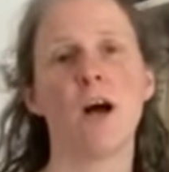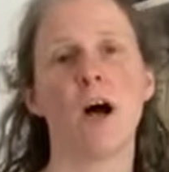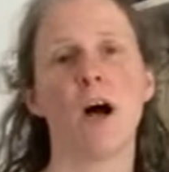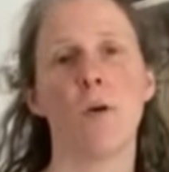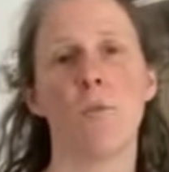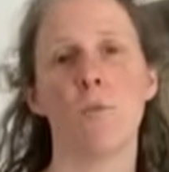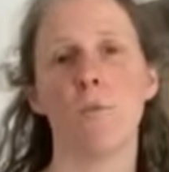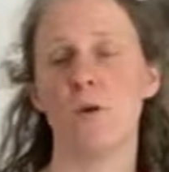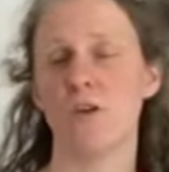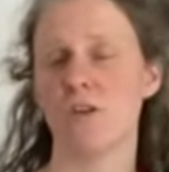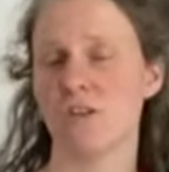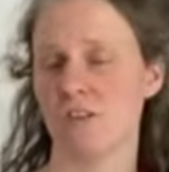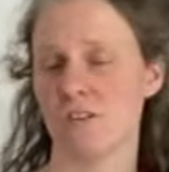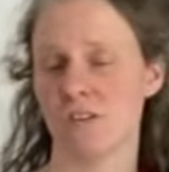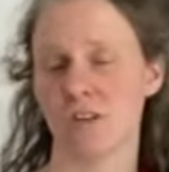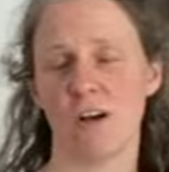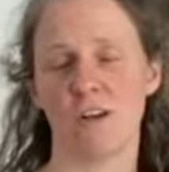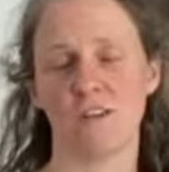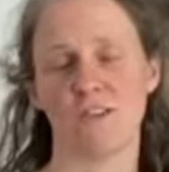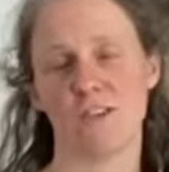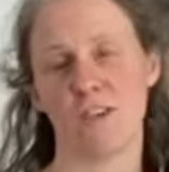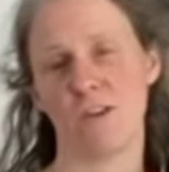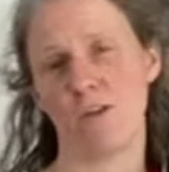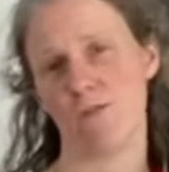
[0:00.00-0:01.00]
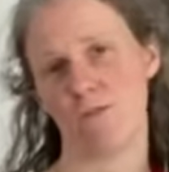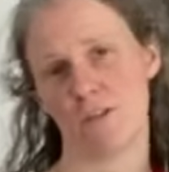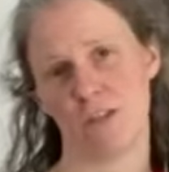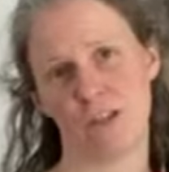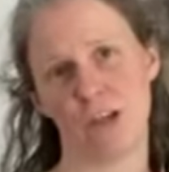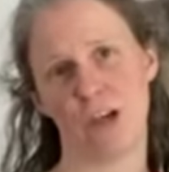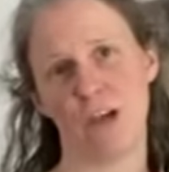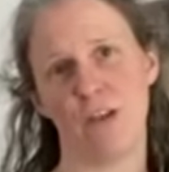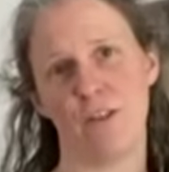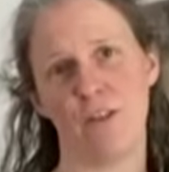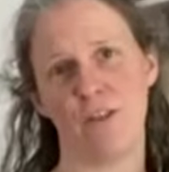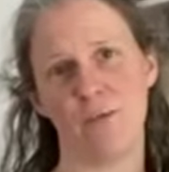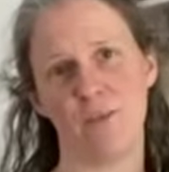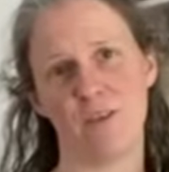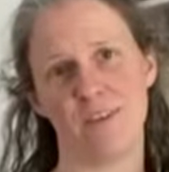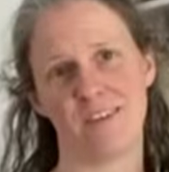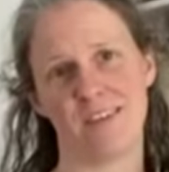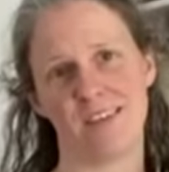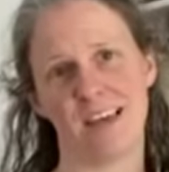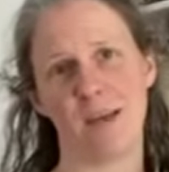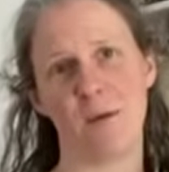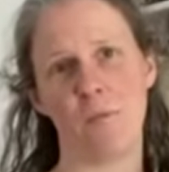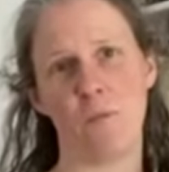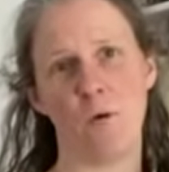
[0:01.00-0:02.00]
We just ask that you return them the
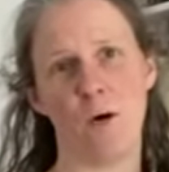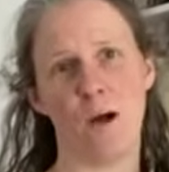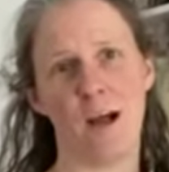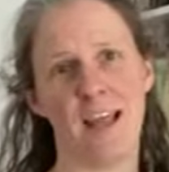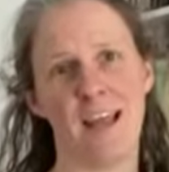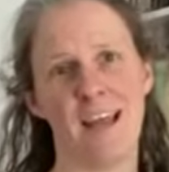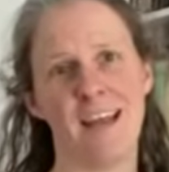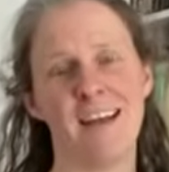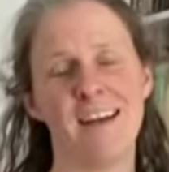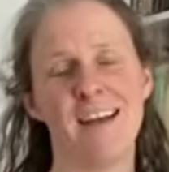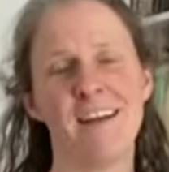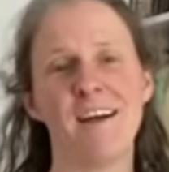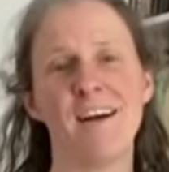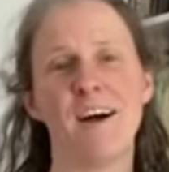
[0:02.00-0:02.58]
same way.